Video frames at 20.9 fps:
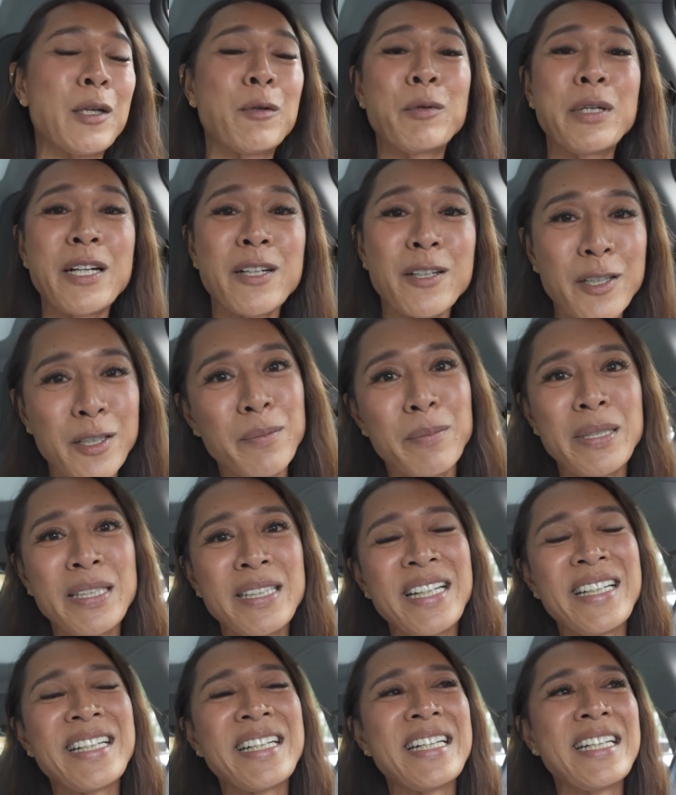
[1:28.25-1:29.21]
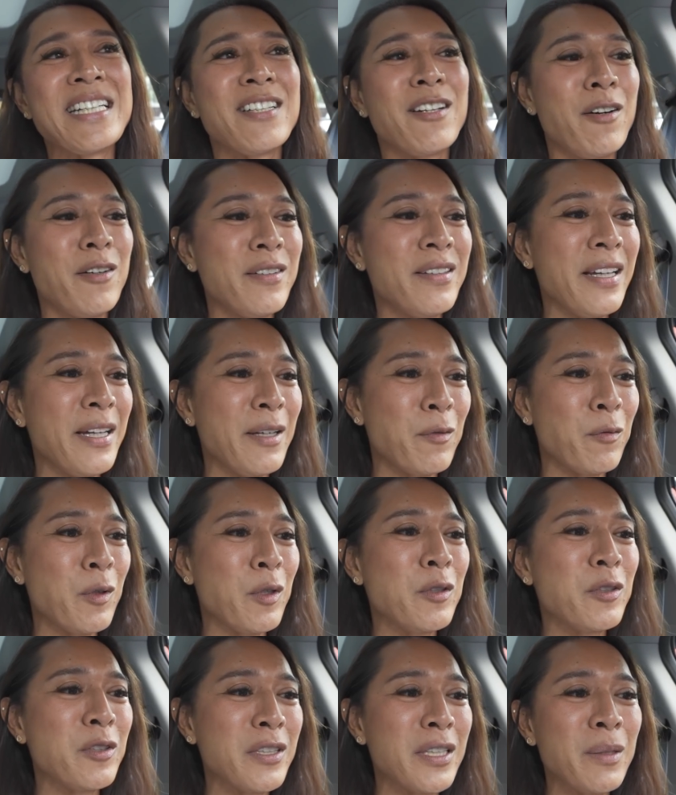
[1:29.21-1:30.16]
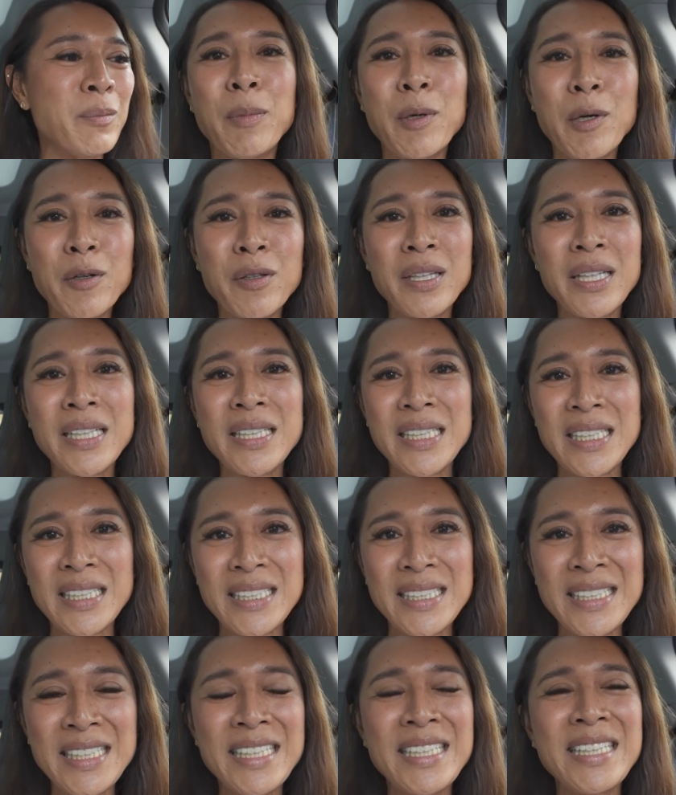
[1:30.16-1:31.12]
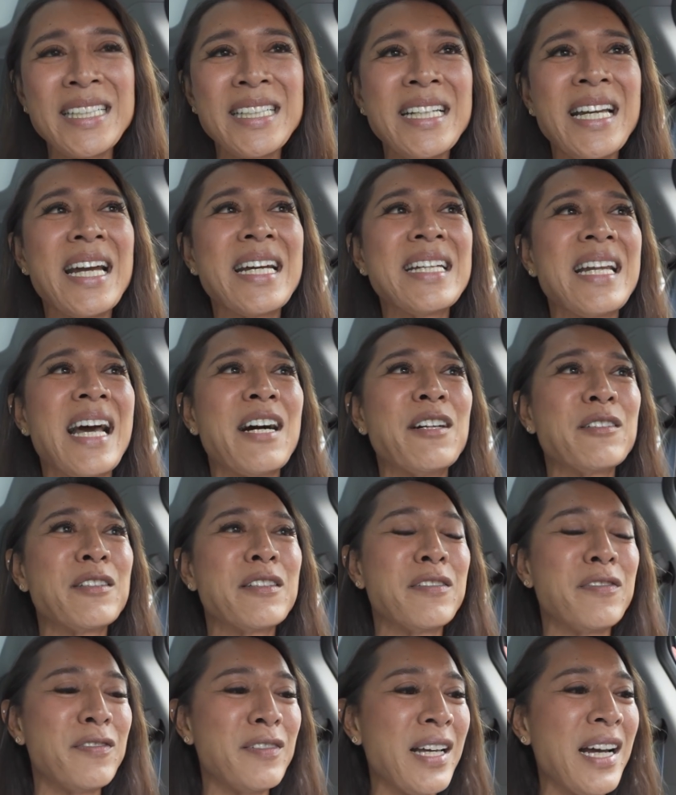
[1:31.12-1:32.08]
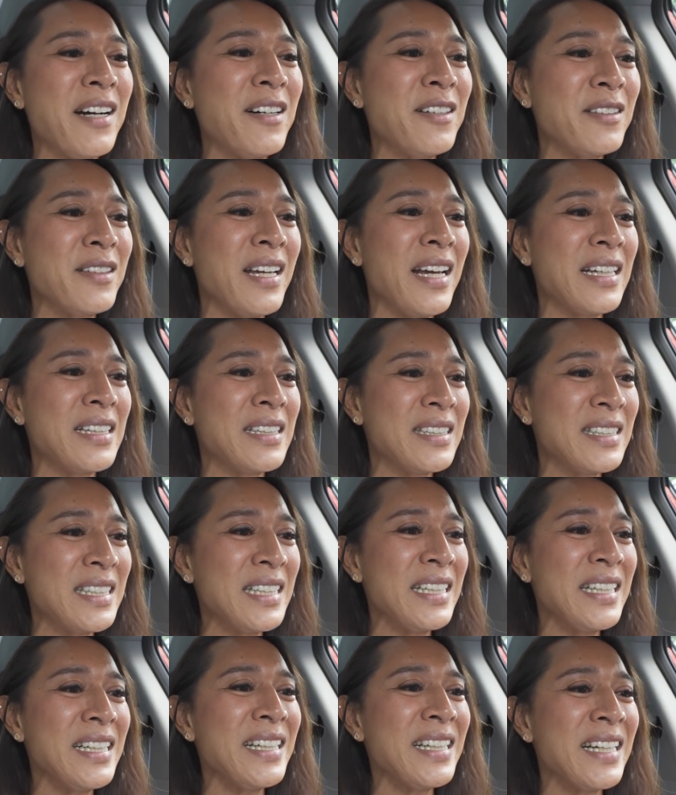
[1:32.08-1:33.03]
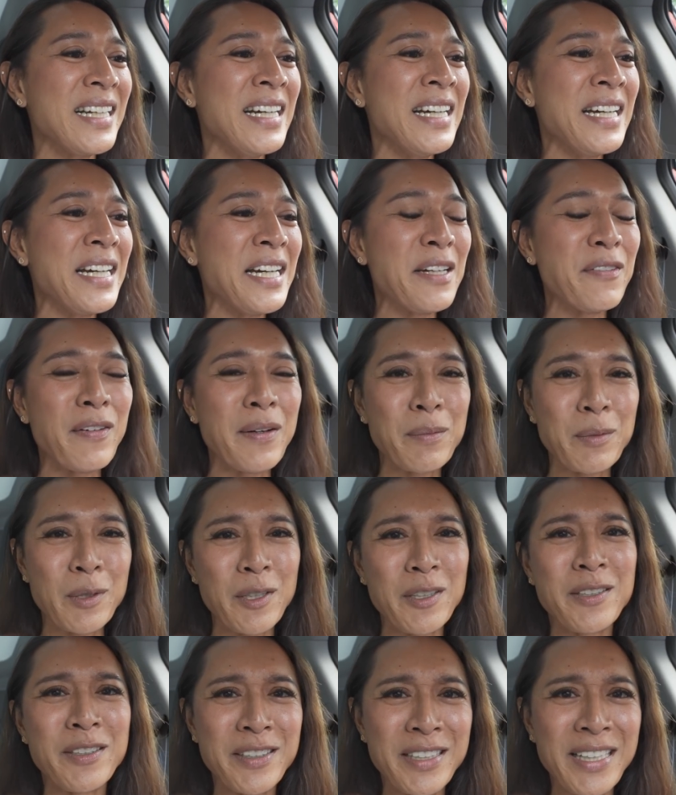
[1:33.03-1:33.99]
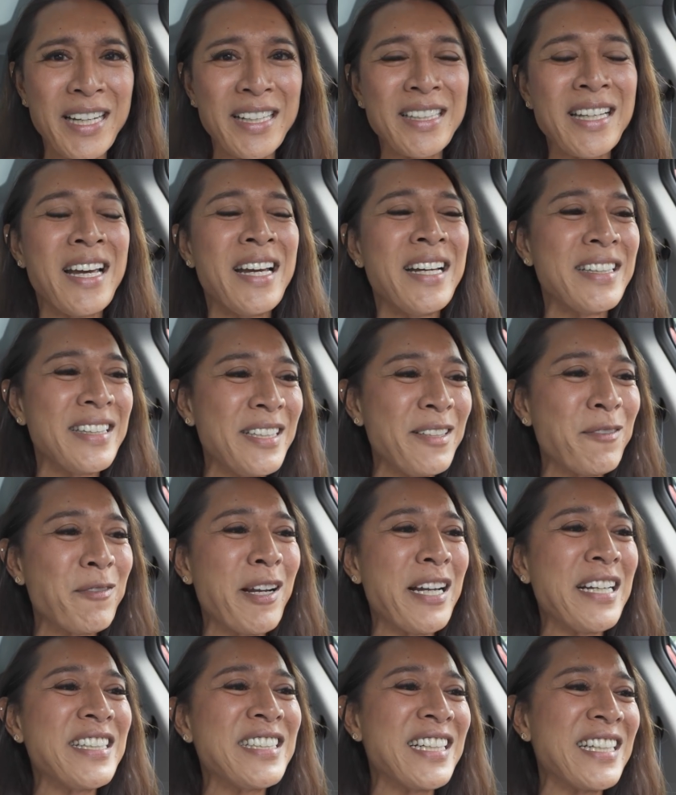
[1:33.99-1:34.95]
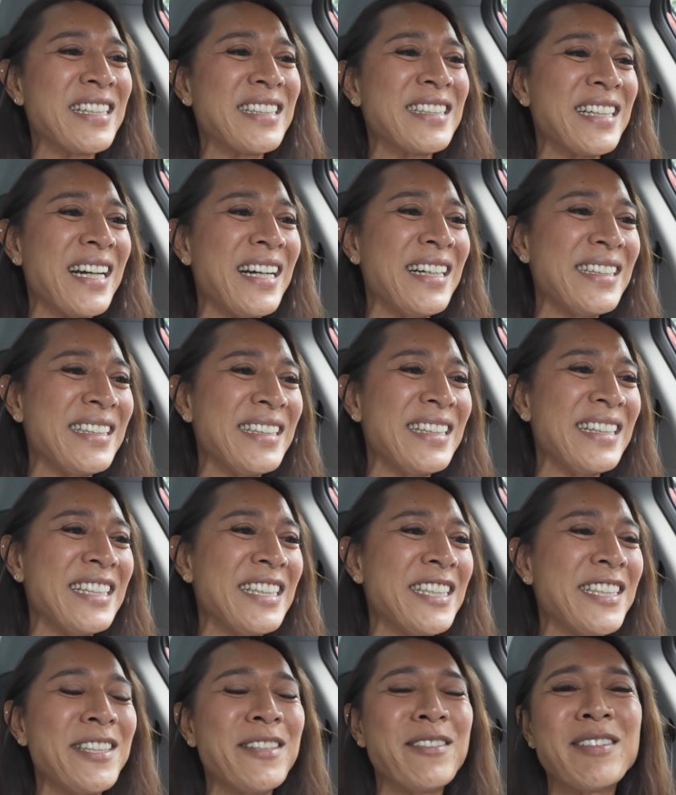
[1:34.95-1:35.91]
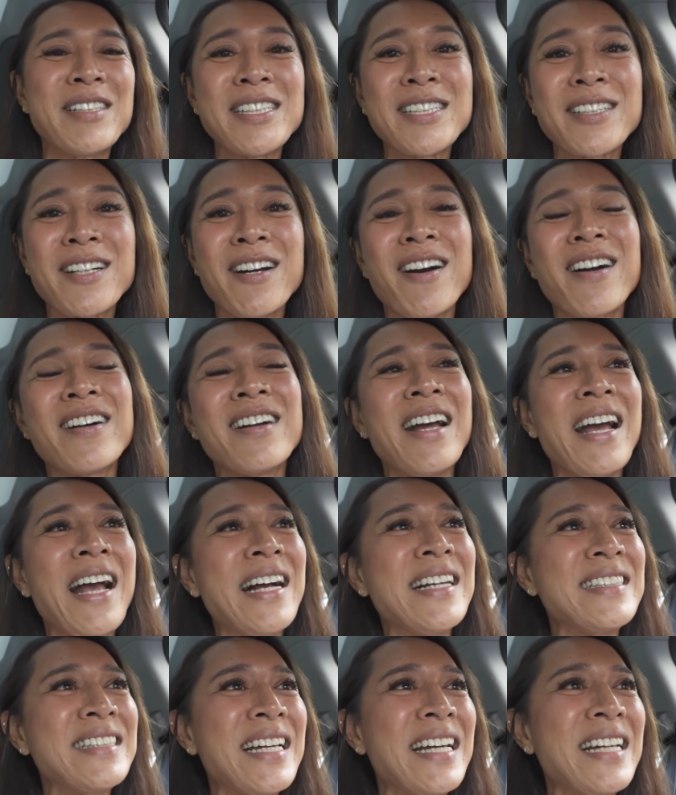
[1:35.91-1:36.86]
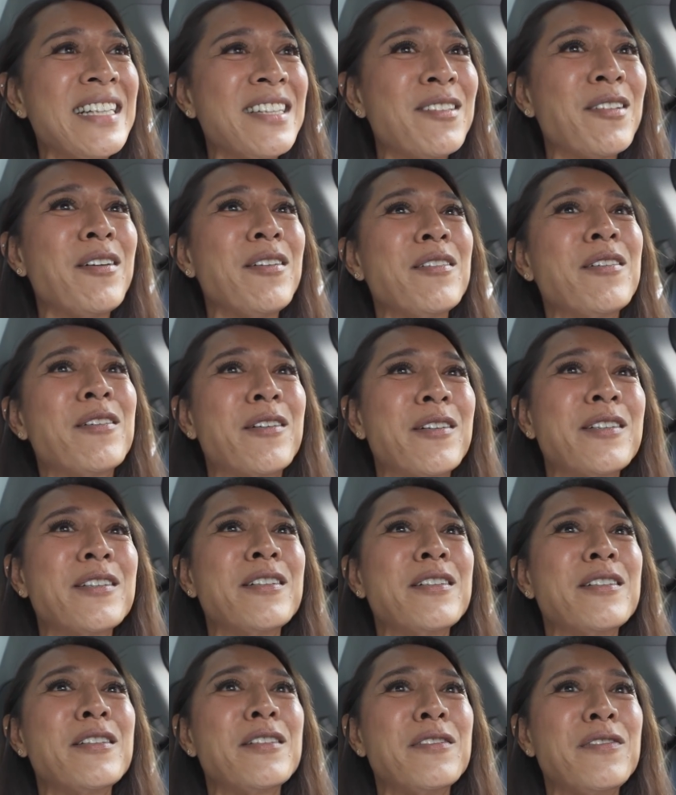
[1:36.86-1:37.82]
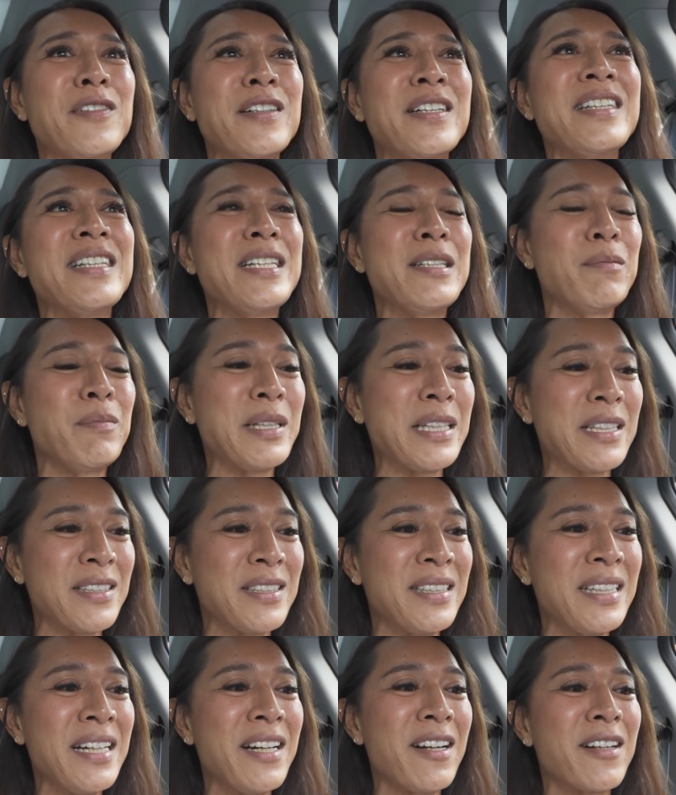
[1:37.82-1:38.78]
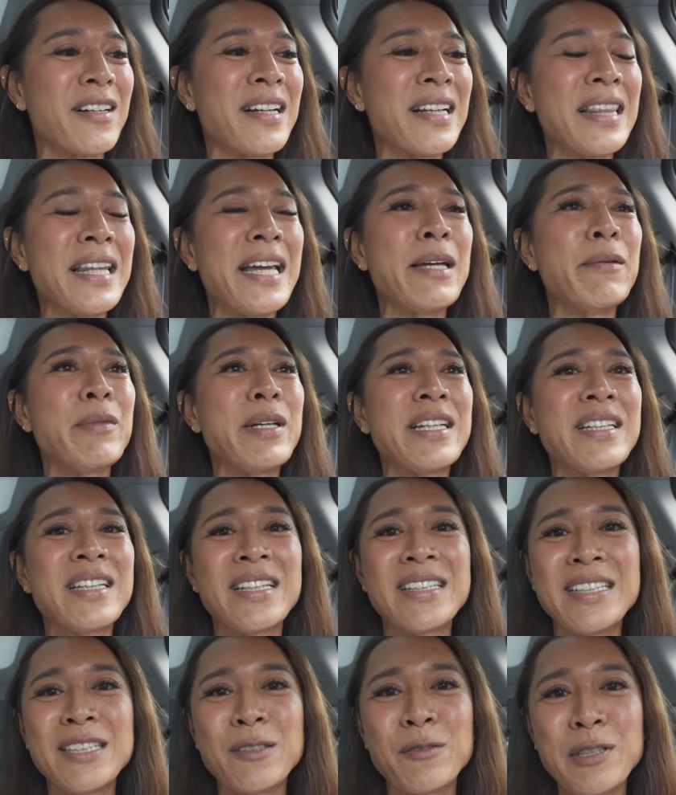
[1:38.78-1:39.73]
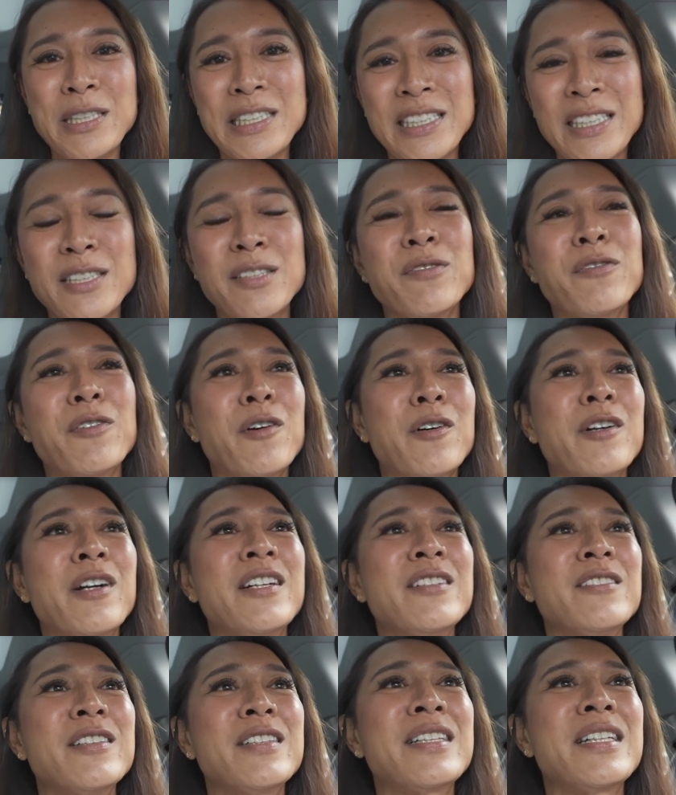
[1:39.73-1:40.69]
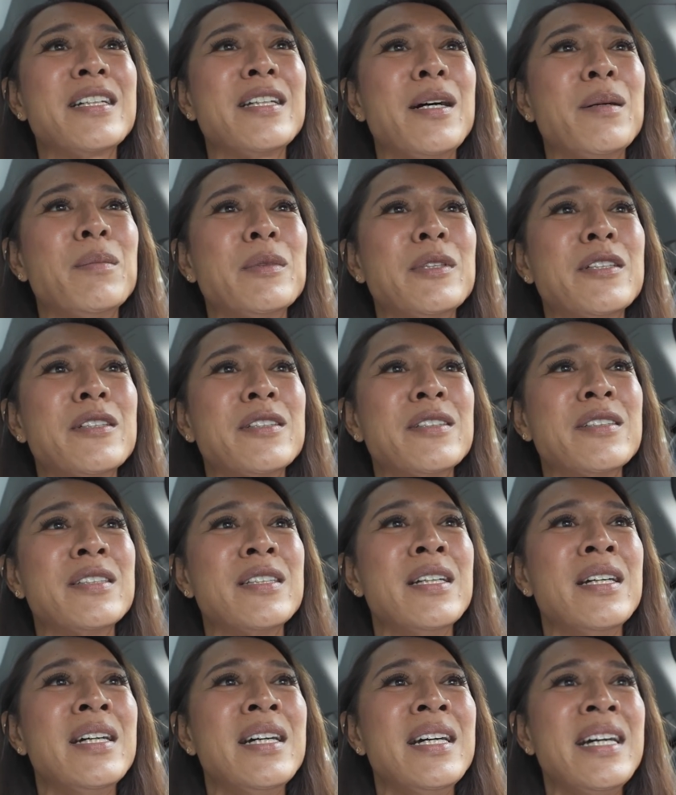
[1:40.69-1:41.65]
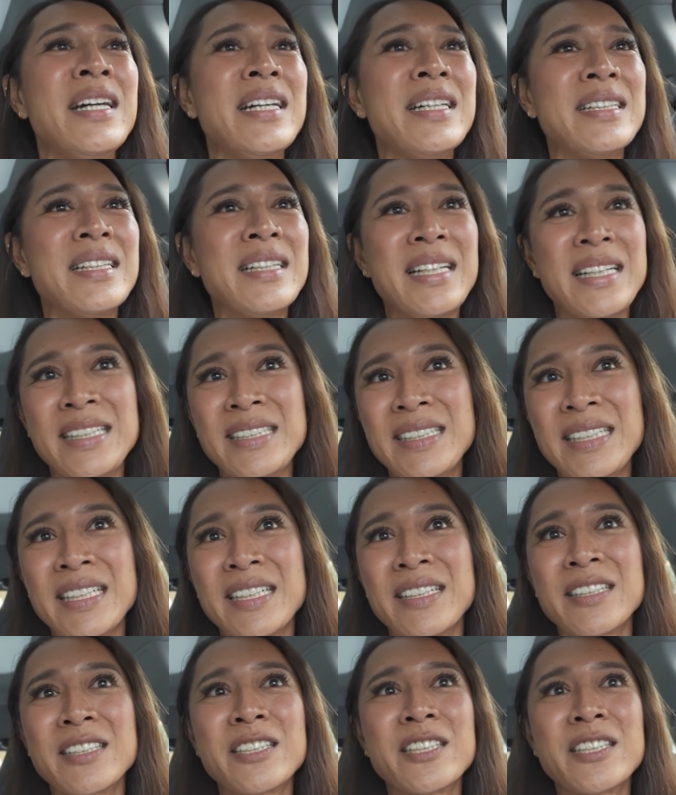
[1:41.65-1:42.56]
We are going to be taking it on a road trip, both in the city and out of town, and seeing if I'm going to get the range anxiety issue. This car has a tall order to fill in because they are claiming that it reaches 400 kilometers in a single